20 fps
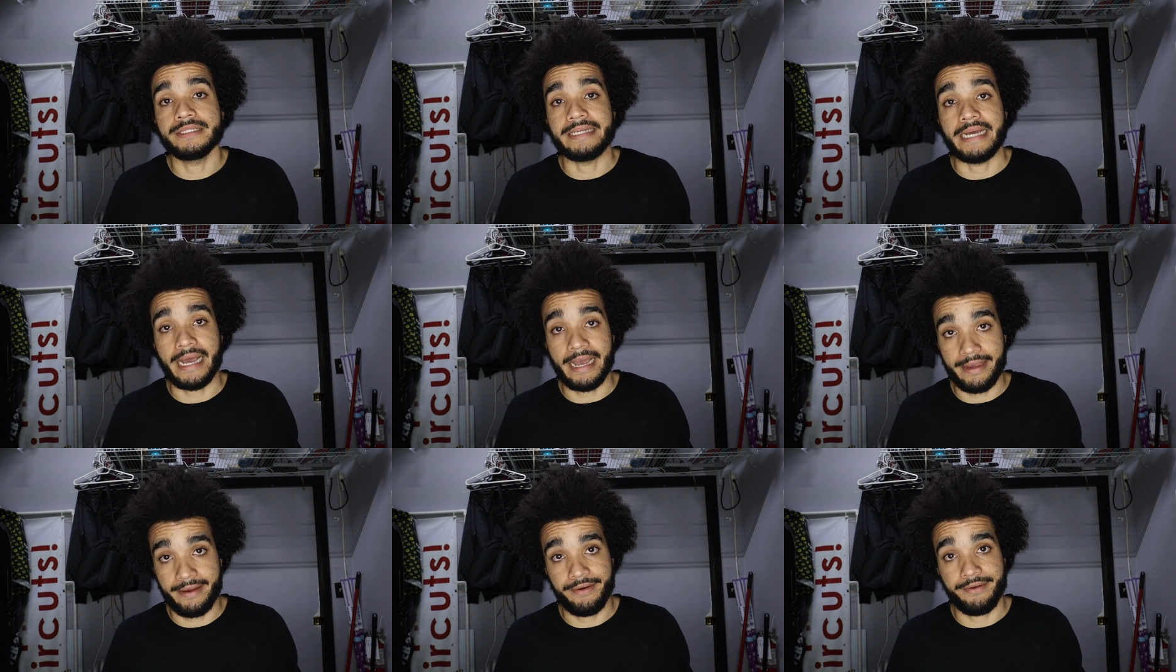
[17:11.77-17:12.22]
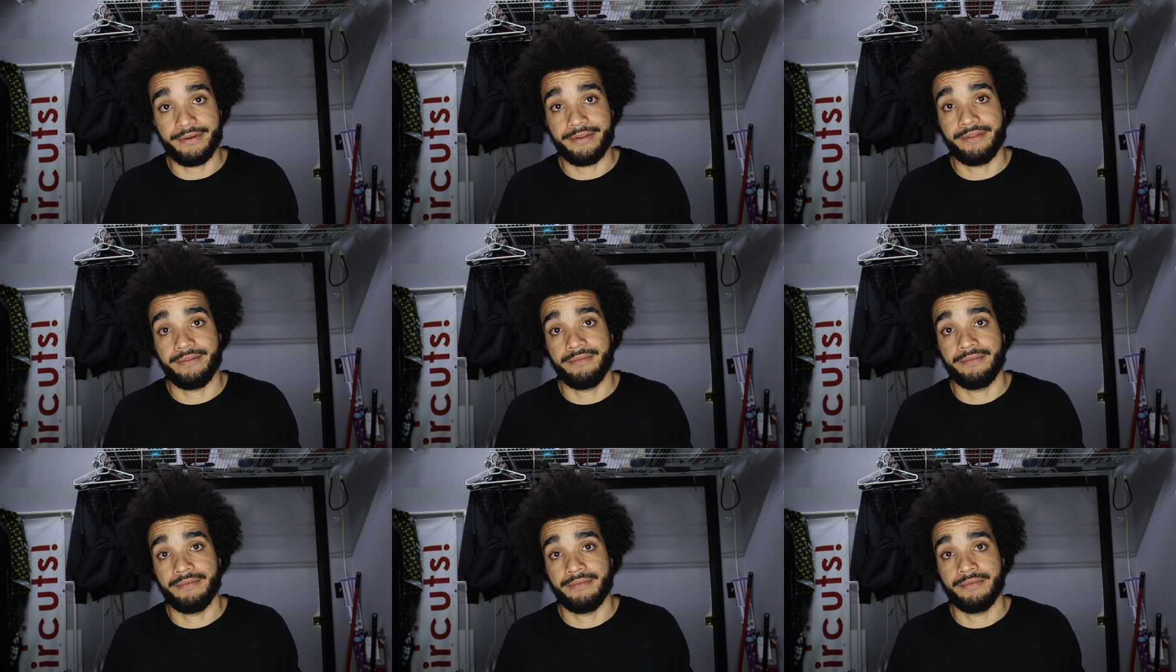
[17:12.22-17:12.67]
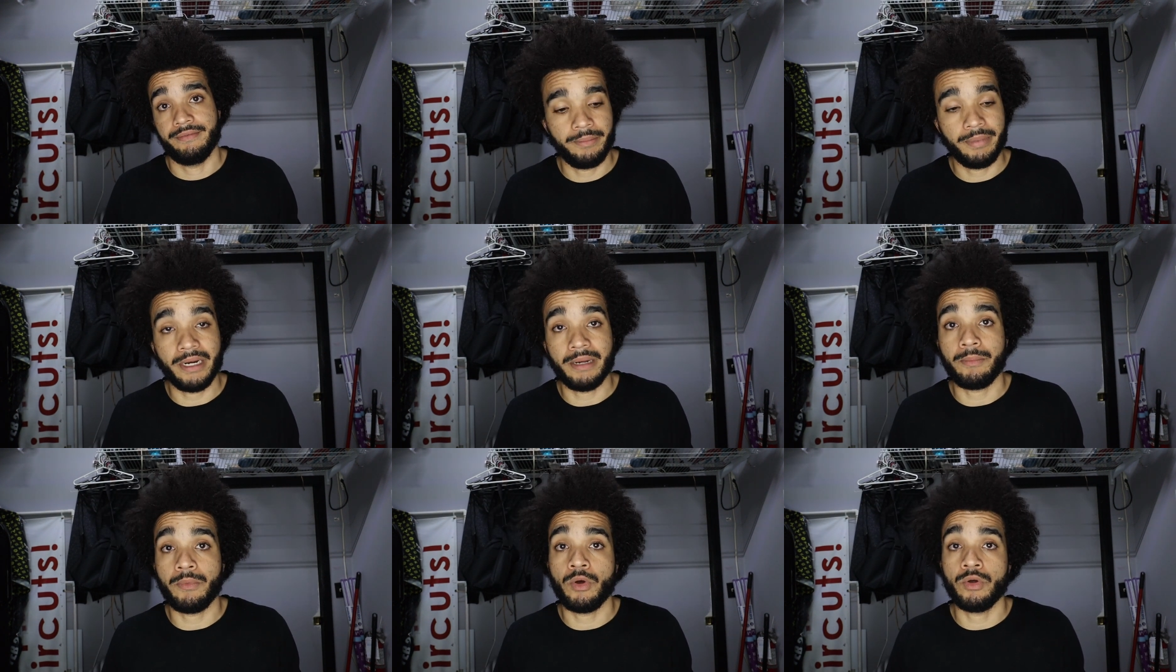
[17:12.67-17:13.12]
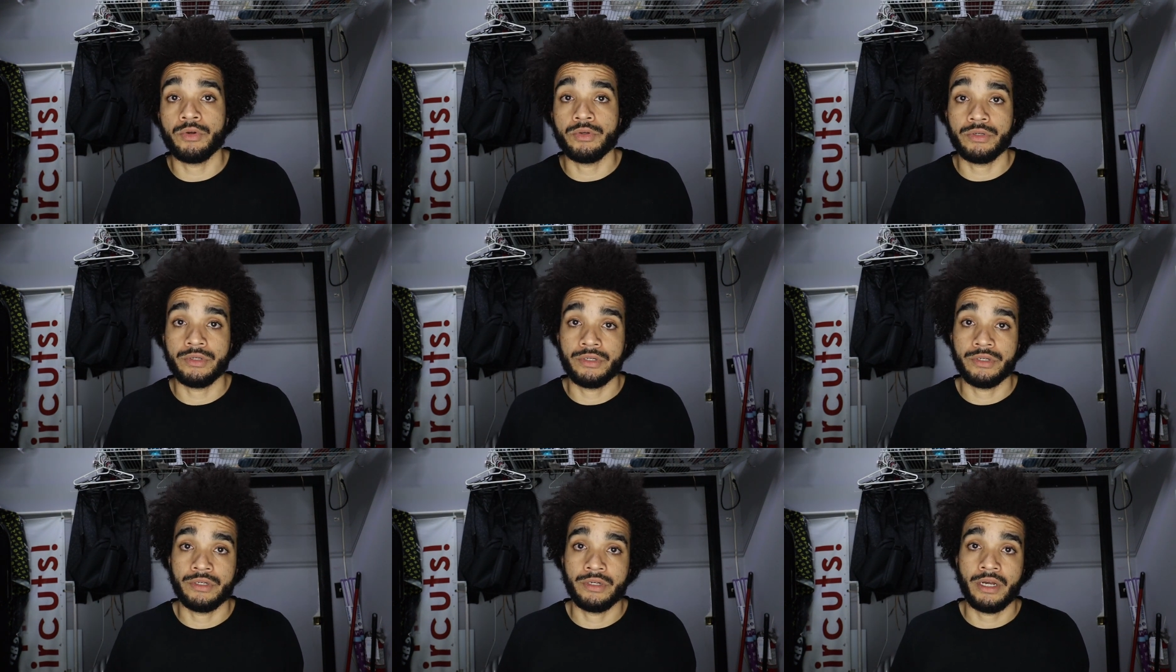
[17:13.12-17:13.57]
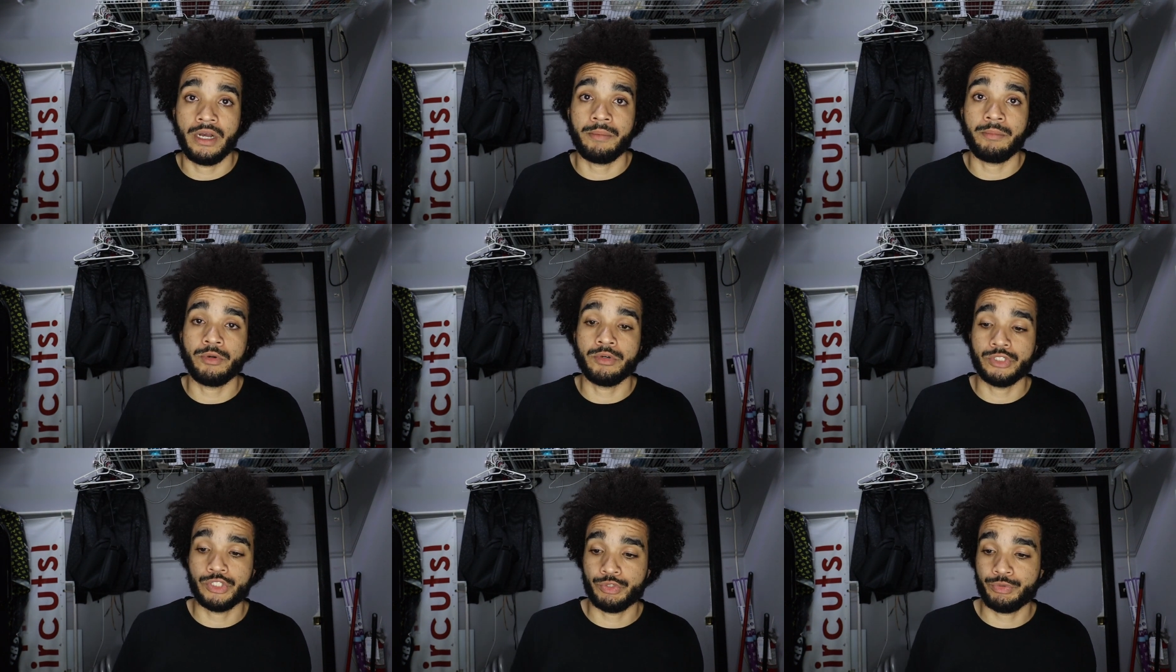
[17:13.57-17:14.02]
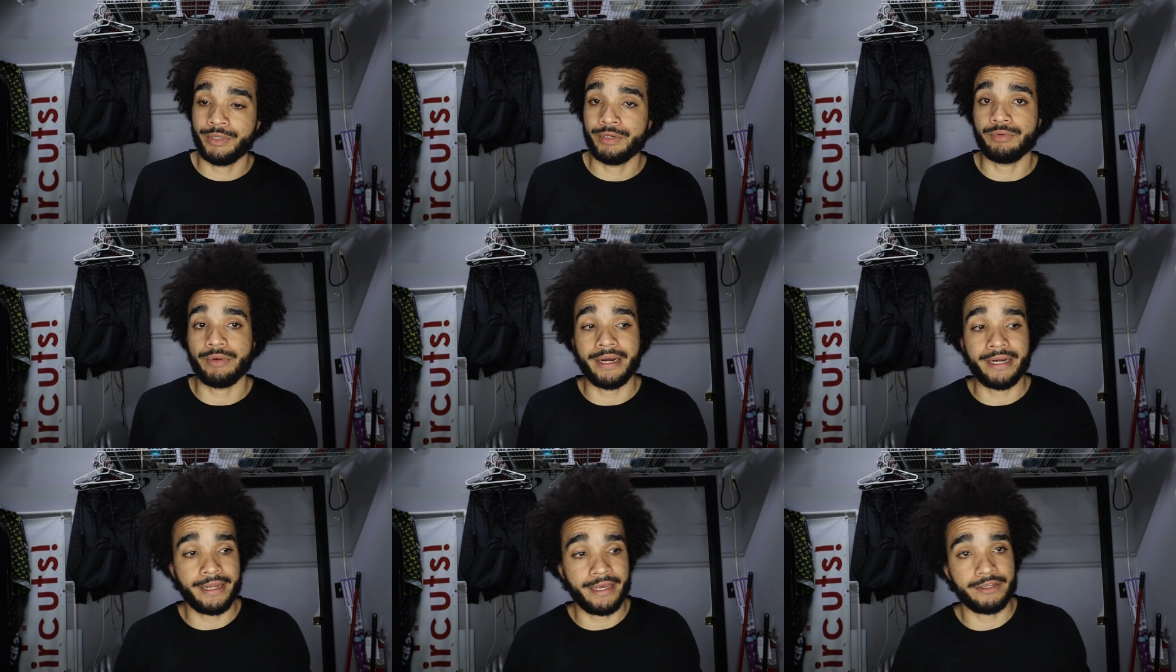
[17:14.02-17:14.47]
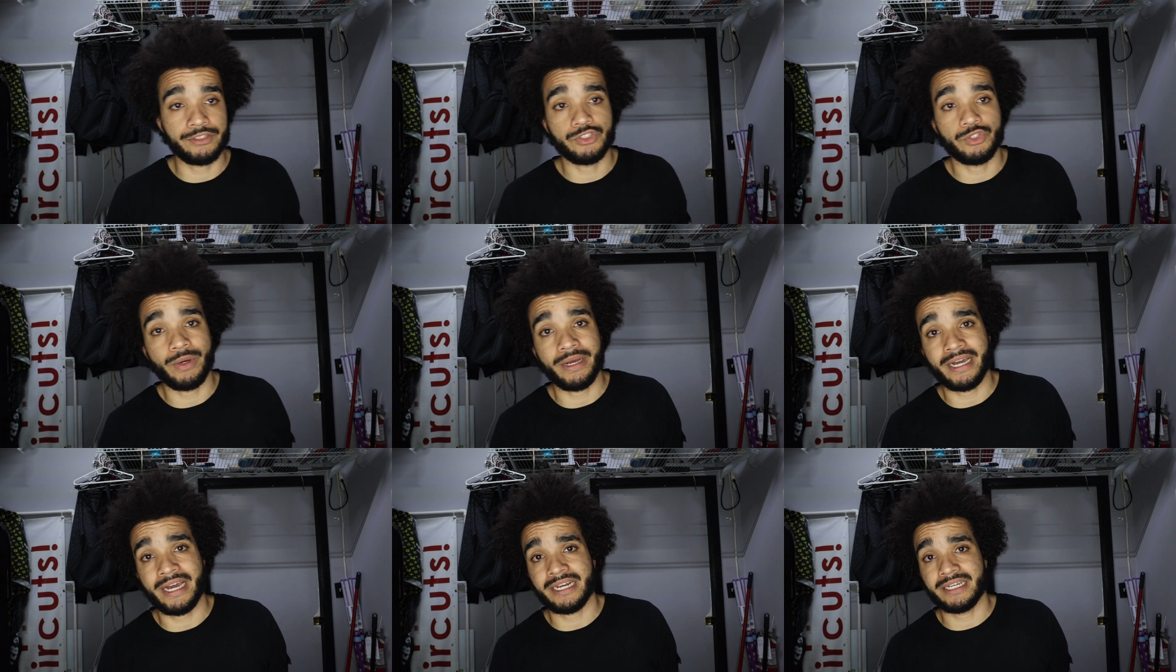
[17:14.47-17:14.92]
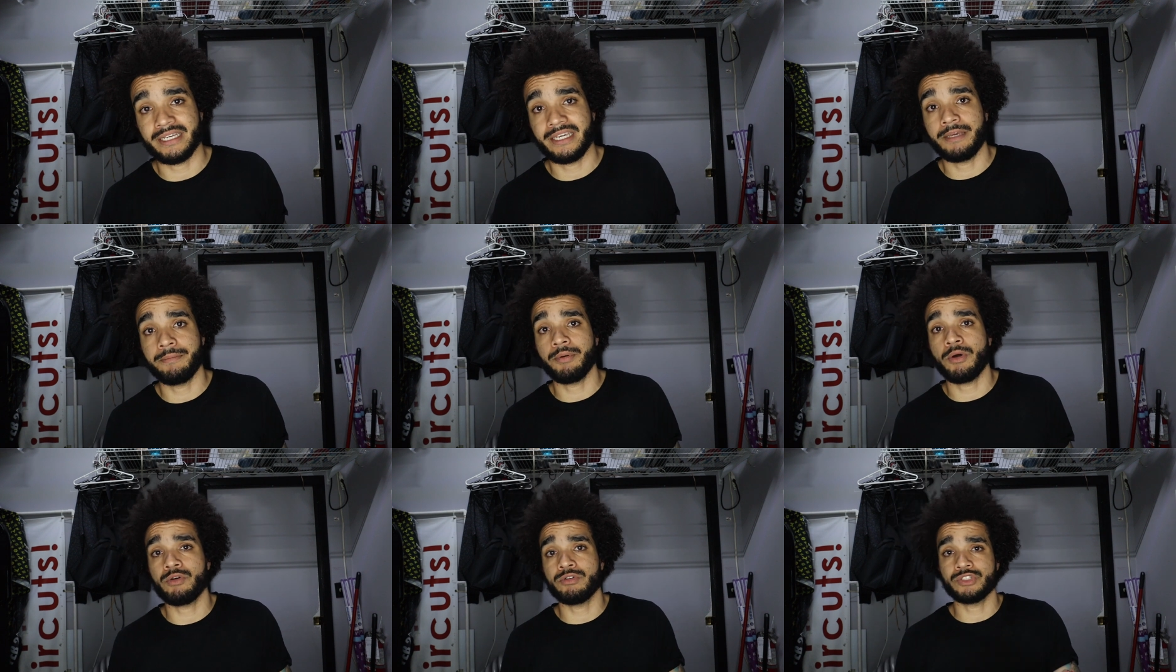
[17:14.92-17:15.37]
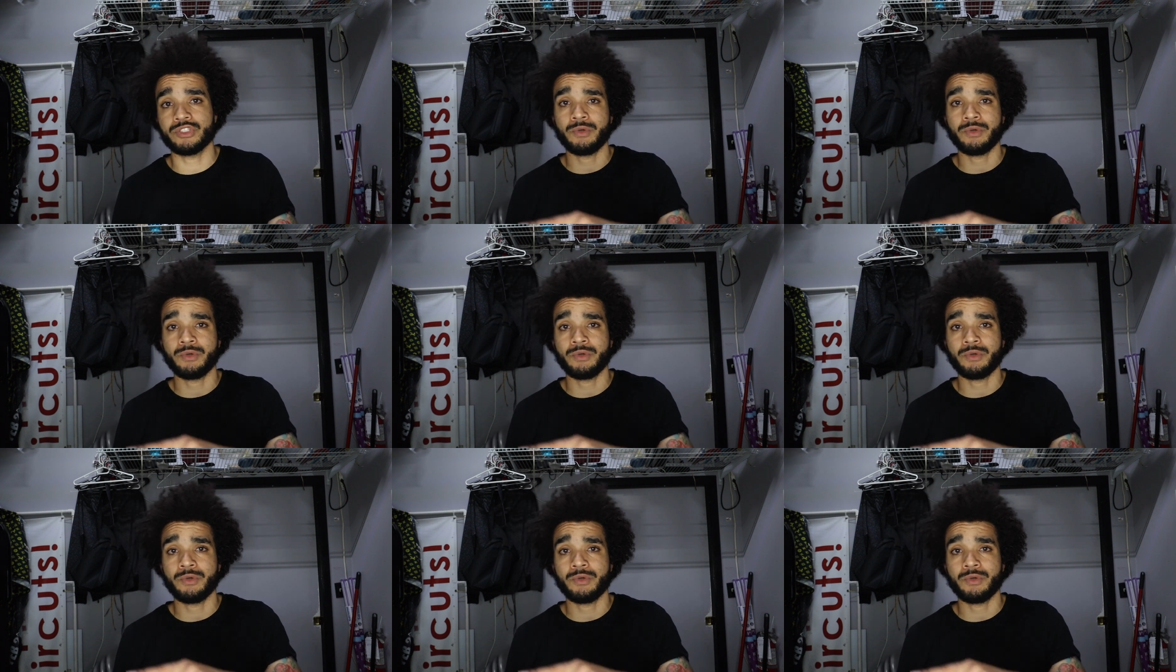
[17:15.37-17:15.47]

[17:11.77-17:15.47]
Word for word: tired, but I'm on a I'm on a streak right now, so I gotta keep on.